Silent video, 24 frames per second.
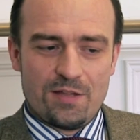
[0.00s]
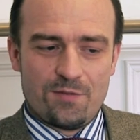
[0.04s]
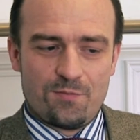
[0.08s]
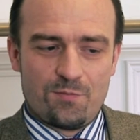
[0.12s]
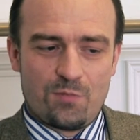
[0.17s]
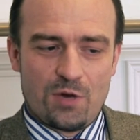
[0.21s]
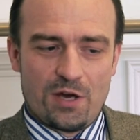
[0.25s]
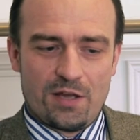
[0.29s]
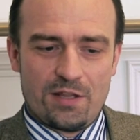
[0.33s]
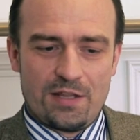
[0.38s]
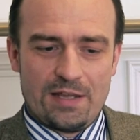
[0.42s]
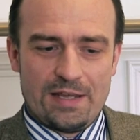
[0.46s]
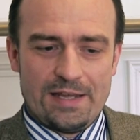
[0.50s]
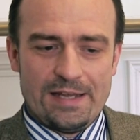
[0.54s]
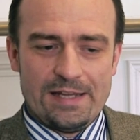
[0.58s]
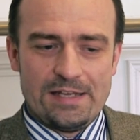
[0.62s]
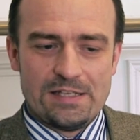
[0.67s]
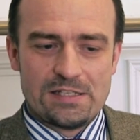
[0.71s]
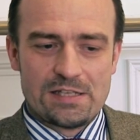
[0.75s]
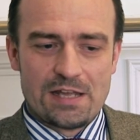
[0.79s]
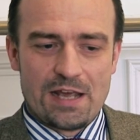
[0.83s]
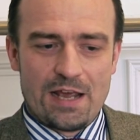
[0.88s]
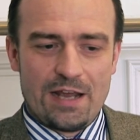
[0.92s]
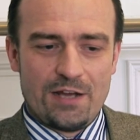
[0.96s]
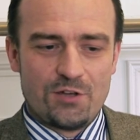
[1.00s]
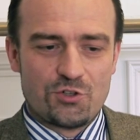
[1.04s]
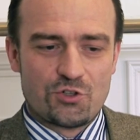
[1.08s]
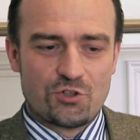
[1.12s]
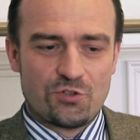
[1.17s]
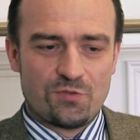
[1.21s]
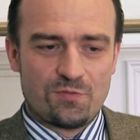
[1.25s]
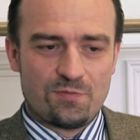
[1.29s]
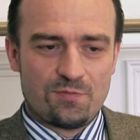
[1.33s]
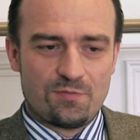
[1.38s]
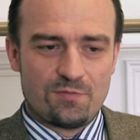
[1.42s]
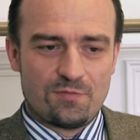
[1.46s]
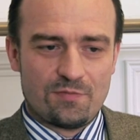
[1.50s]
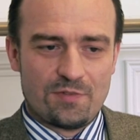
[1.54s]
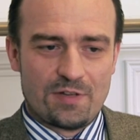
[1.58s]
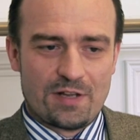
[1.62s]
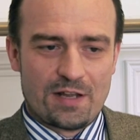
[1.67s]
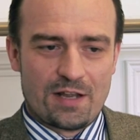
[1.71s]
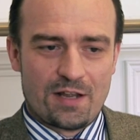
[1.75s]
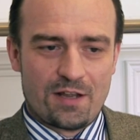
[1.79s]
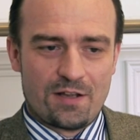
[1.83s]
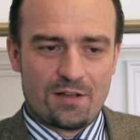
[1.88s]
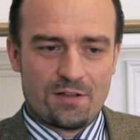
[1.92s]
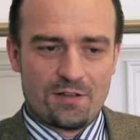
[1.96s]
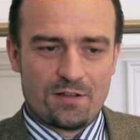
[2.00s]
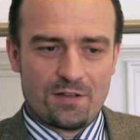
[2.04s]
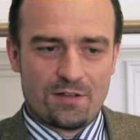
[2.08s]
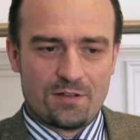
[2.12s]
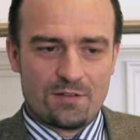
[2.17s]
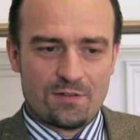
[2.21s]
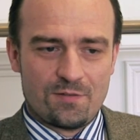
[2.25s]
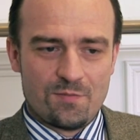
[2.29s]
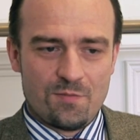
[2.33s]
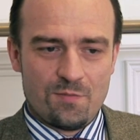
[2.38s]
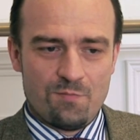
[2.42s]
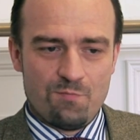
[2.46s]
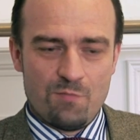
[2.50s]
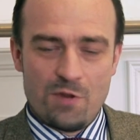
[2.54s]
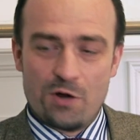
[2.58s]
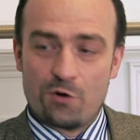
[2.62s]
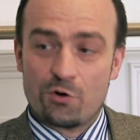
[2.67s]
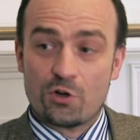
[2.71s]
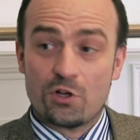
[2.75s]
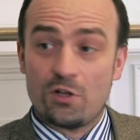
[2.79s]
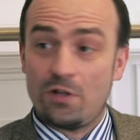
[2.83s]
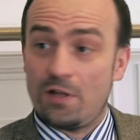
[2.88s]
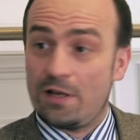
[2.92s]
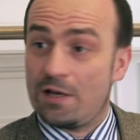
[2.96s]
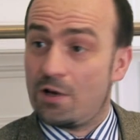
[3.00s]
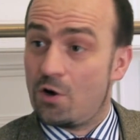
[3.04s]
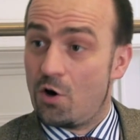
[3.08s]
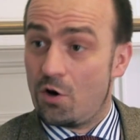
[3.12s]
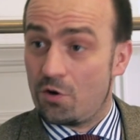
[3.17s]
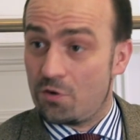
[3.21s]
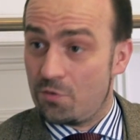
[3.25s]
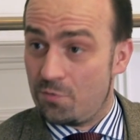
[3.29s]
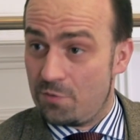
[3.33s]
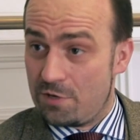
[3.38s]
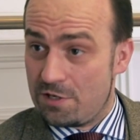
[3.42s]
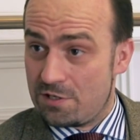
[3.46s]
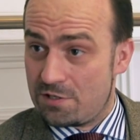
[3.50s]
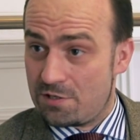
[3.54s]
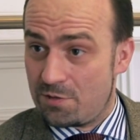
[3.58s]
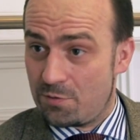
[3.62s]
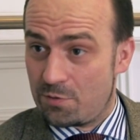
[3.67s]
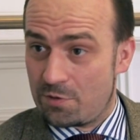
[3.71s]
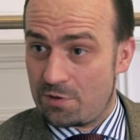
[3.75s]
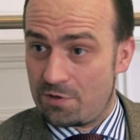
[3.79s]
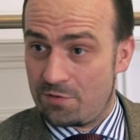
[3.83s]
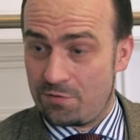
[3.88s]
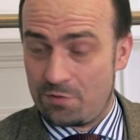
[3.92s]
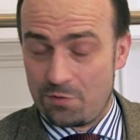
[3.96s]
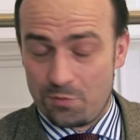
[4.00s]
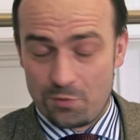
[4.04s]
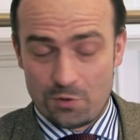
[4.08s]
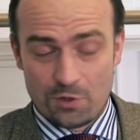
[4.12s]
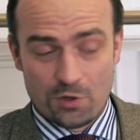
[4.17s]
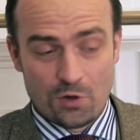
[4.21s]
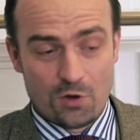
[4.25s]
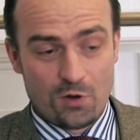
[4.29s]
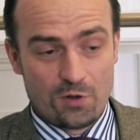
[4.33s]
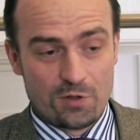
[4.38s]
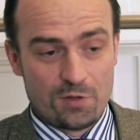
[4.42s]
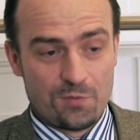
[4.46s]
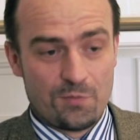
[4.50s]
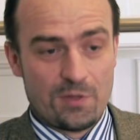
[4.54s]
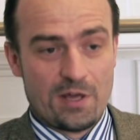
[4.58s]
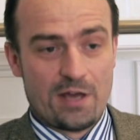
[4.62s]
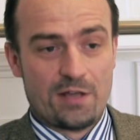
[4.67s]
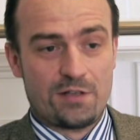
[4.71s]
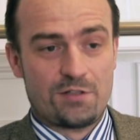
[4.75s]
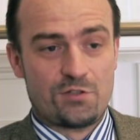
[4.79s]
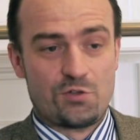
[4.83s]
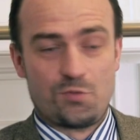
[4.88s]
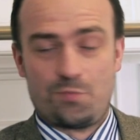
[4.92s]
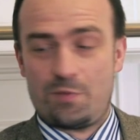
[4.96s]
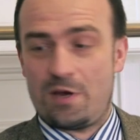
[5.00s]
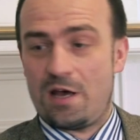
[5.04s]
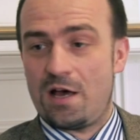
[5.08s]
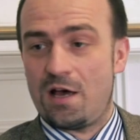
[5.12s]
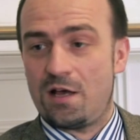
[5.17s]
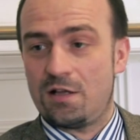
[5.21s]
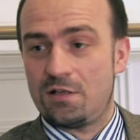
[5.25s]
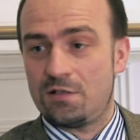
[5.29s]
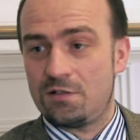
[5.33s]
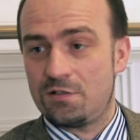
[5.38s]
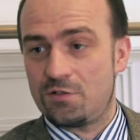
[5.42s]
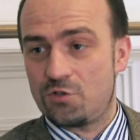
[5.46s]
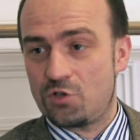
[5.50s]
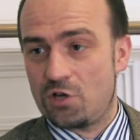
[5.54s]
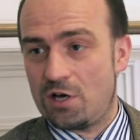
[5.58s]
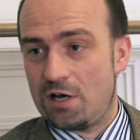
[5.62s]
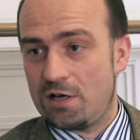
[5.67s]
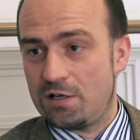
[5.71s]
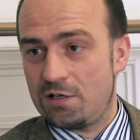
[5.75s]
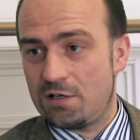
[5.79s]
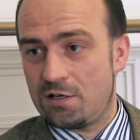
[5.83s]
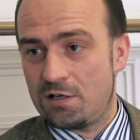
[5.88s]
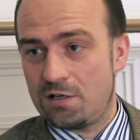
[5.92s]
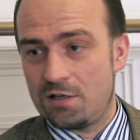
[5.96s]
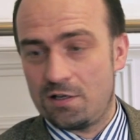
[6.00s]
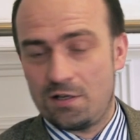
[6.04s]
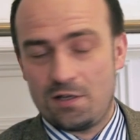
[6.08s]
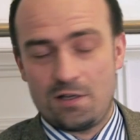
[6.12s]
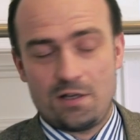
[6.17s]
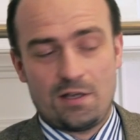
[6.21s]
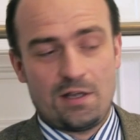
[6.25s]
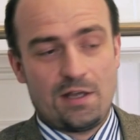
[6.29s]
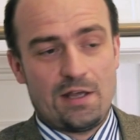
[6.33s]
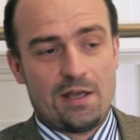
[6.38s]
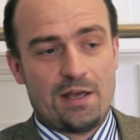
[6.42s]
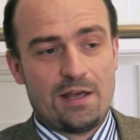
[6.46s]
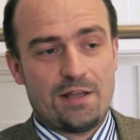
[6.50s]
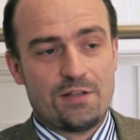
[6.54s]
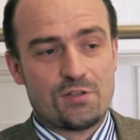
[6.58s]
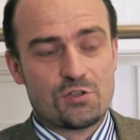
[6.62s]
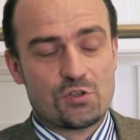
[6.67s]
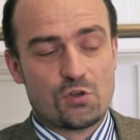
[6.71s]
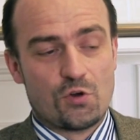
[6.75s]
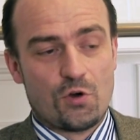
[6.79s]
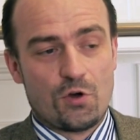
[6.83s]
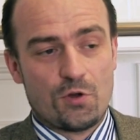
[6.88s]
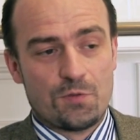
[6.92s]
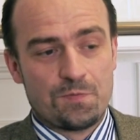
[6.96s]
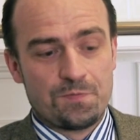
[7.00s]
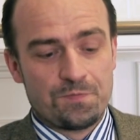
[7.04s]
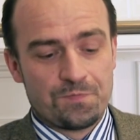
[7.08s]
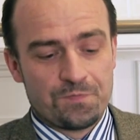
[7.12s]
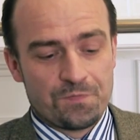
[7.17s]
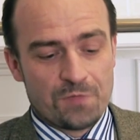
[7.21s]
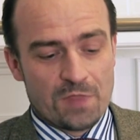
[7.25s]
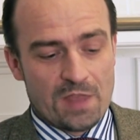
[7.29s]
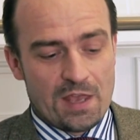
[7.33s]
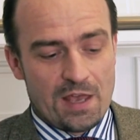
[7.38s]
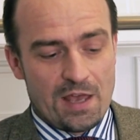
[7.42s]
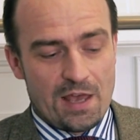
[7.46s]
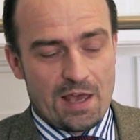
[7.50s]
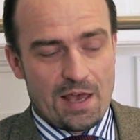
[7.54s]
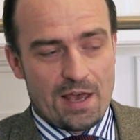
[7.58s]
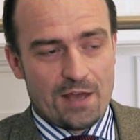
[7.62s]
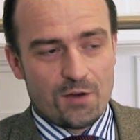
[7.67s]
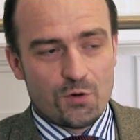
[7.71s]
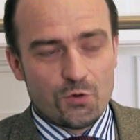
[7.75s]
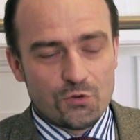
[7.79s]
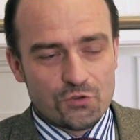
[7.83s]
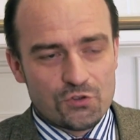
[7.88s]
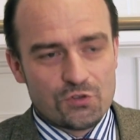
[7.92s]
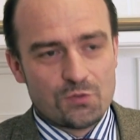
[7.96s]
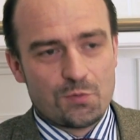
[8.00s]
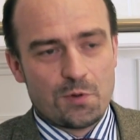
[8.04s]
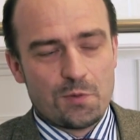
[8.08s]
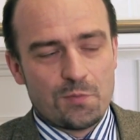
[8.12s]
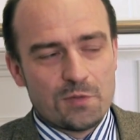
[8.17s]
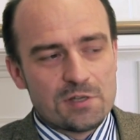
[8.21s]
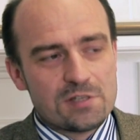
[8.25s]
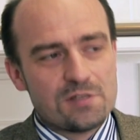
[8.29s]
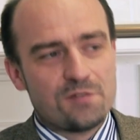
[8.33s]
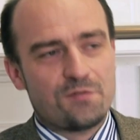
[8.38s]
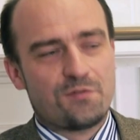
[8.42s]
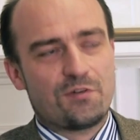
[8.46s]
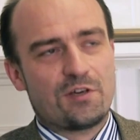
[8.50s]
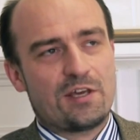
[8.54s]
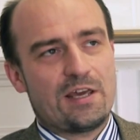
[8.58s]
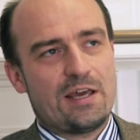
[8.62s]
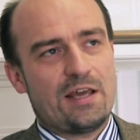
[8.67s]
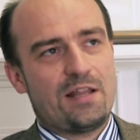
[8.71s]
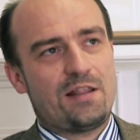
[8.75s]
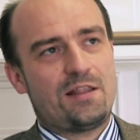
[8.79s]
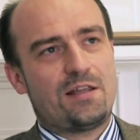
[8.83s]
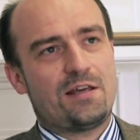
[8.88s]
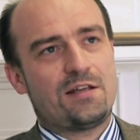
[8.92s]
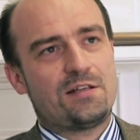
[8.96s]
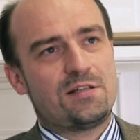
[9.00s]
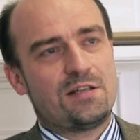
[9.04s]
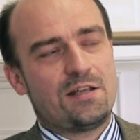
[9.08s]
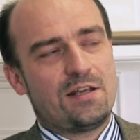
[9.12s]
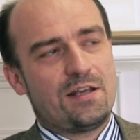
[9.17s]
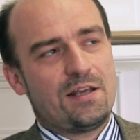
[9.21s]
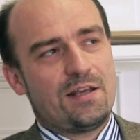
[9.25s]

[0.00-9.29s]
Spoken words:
by the East Asian miracle economies, if you want to call them that, Japan, China, and so on. And also we mustn't forget that